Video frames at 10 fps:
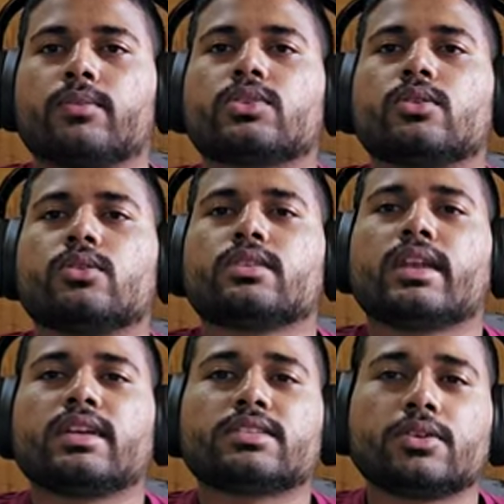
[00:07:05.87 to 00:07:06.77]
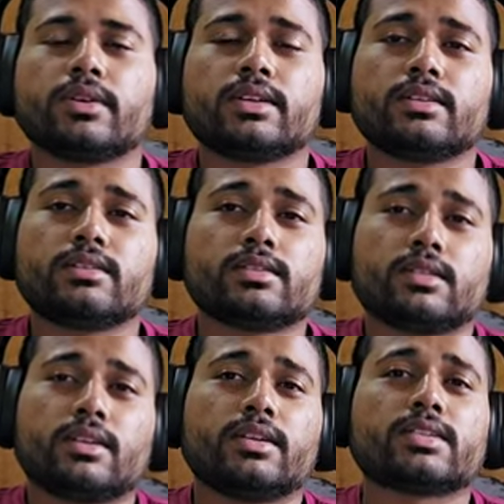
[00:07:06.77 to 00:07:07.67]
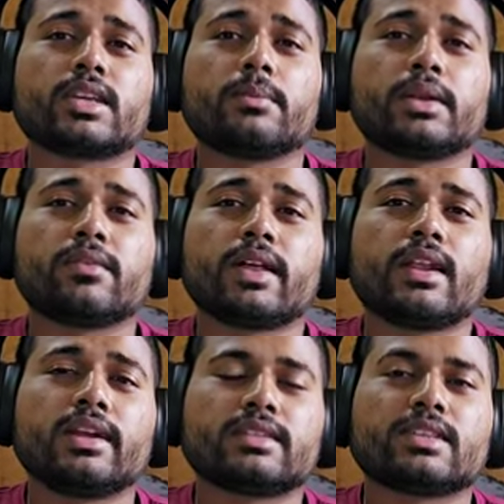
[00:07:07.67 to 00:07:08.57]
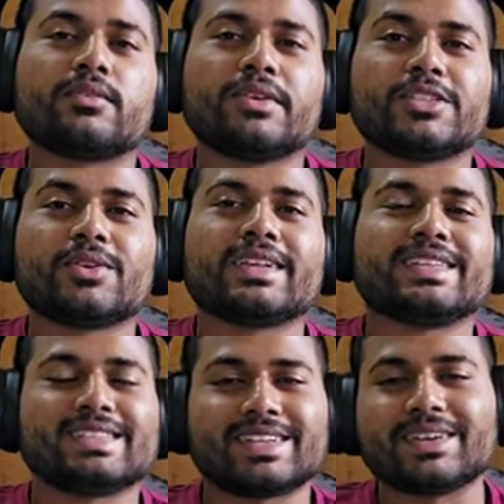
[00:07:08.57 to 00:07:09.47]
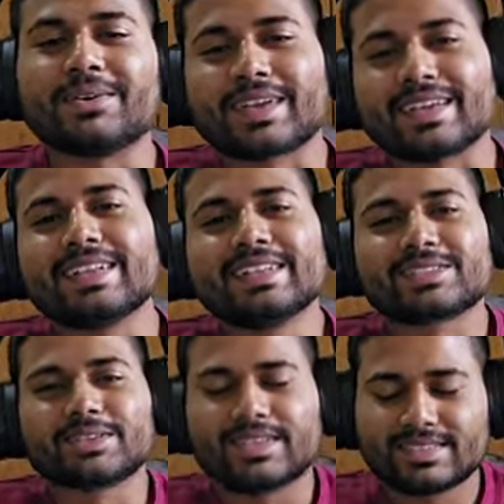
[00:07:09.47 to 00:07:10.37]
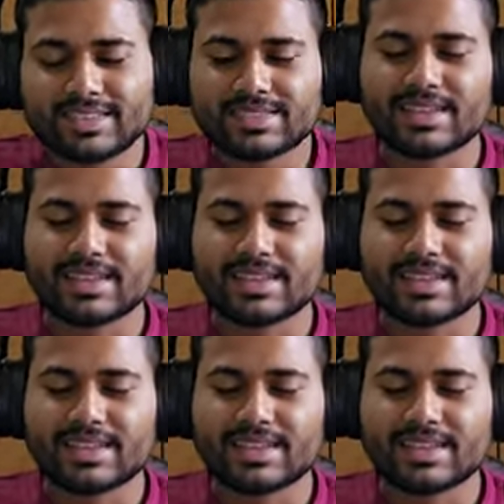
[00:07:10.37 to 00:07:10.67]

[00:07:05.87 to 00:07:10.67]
so the next unit is Descriptive Analytics and Visualization. Okay, so this is